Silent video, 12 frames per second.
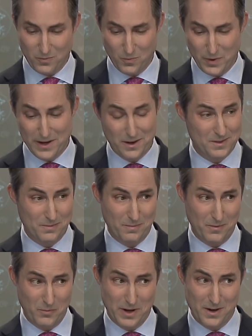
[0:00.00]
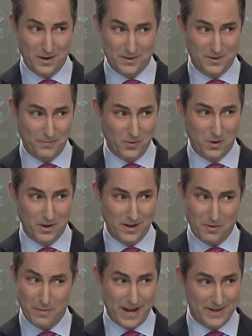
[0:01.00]
We are we are for
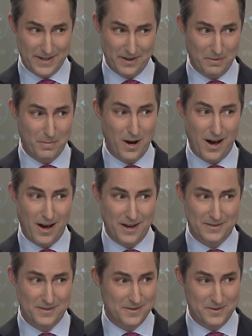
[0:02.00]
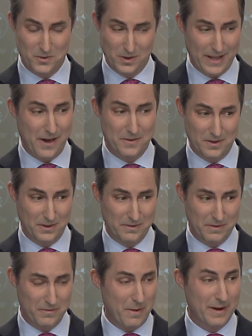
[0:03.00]
a humanitarian pause to allow the
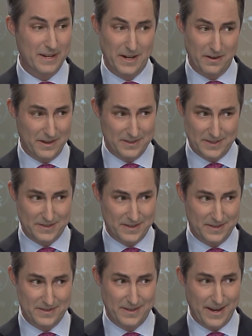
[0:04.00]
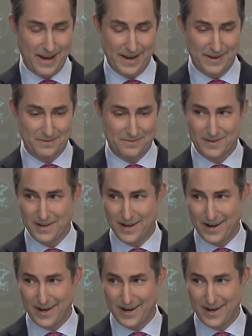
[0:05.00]
delivery of humanitarian assistance and. Uh,